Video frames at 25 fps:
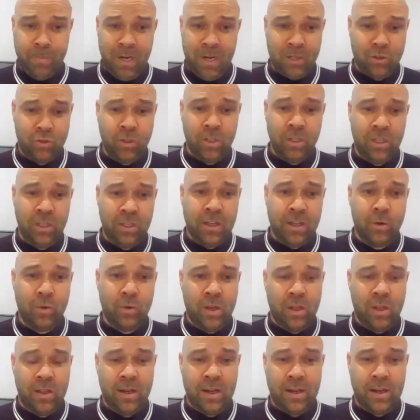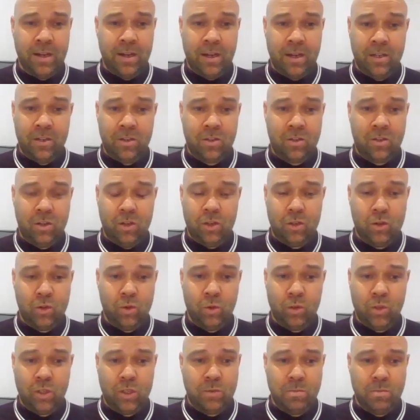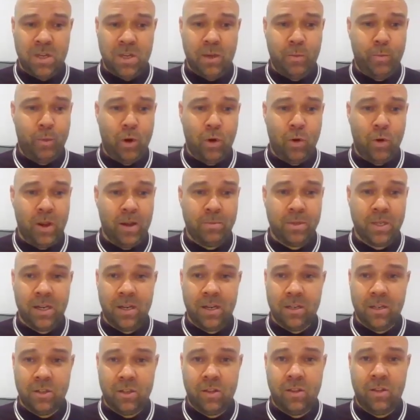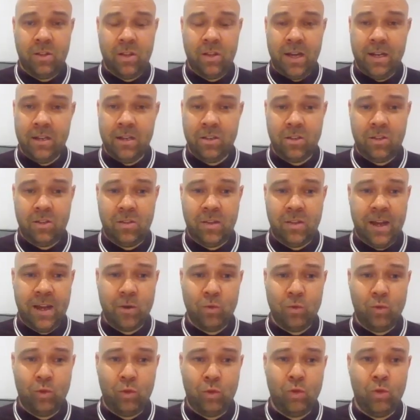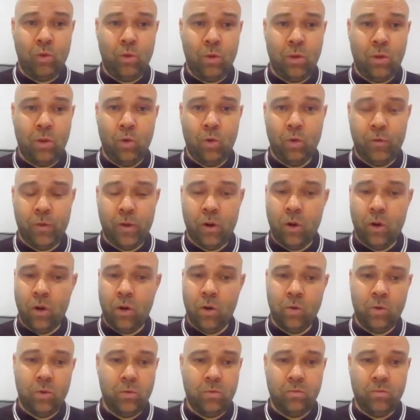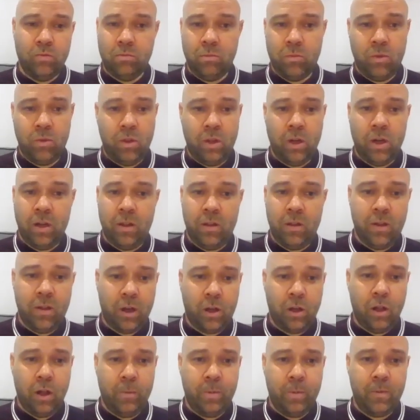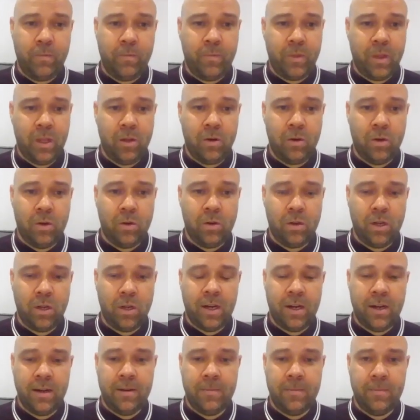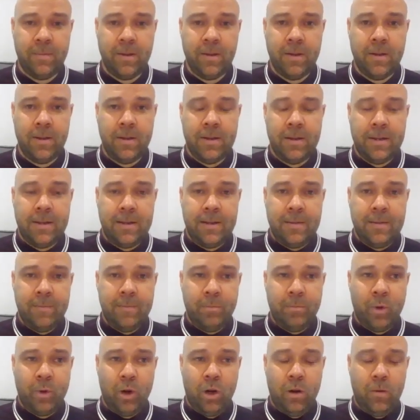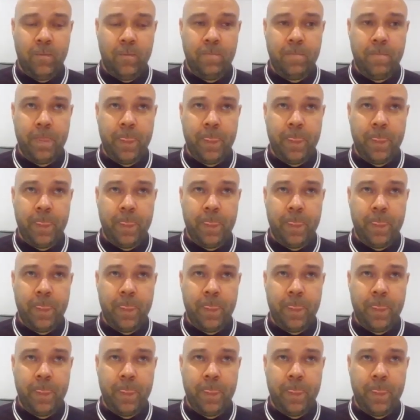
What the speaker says: it's really down to it's not just me, Paul Gibson. It's down to the overall the club, you know. But